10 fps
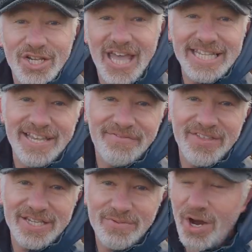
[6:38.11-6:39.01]
So that's it
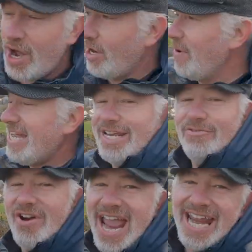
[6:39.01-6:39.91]
for this one on a
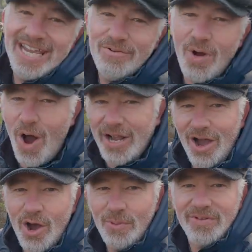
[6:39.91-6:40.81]
windy, rainy
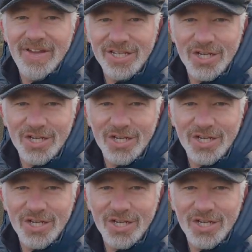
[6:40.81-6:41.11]
walk. I hope you've